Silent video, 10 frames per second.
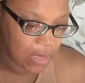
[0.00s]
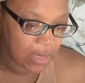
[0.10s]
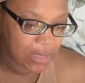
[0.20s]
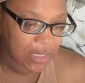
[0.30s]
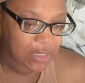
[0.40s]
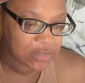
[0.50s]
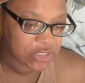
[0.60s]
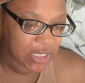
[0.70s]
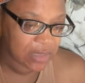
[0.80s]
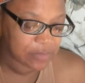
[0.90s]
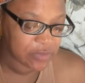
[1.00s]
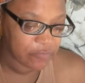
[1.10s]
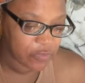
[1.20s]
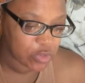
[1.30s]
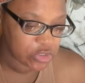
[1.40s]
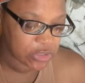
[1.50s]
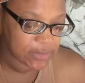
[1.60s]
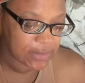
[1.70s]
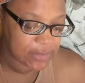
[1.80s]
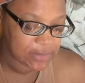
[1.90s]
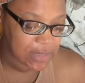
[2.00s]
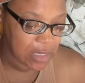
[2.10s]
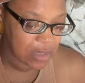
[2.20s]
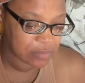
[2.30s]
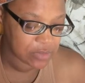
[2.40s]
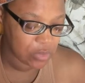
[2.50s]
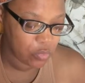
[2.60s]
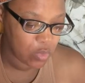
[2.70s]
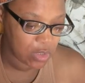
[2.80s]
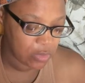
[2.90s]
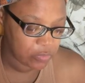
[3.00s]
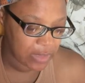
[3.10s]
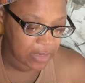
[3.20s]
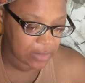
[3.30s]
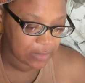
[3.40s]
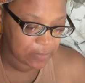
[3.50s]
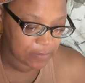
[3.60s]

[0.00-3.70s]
King James Version, Psalms 109.